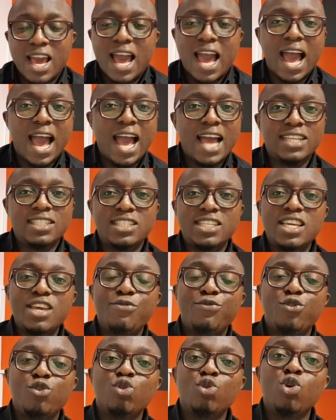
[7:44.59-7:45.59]
And
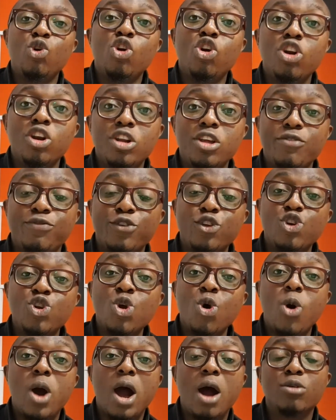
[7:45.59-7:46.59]
if you
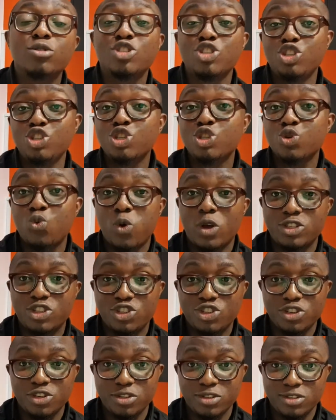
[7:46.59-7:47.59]
know how to use
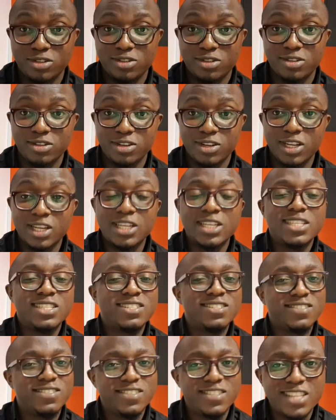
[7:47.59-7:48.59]
questions,
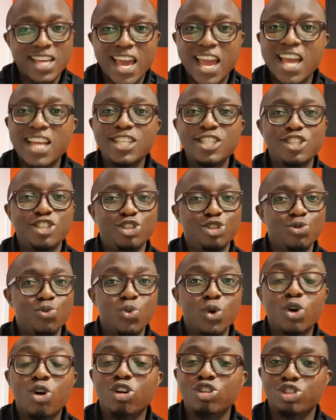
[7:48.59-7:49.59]
then you
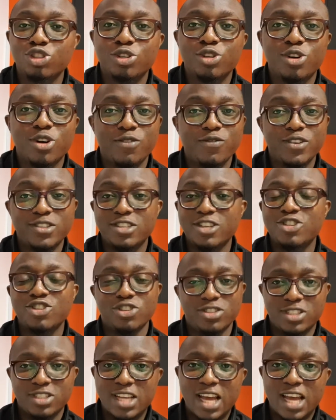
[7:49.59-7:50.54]
will control the conversations.